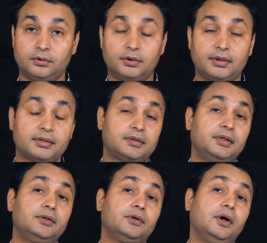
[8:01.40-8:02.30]

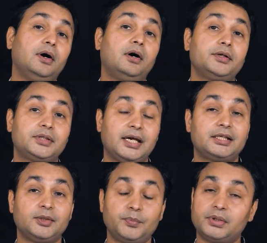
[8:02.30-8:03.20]
Translate or
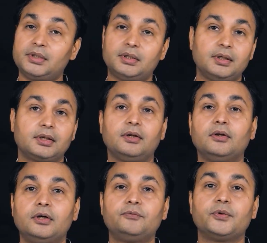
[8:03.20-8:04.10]
ChatGPT, and they can
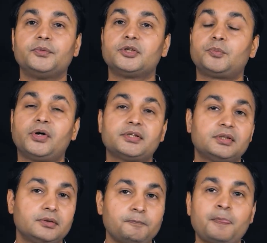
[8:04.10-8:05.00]
learn from this
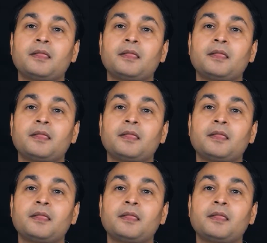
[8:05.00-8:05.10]
process,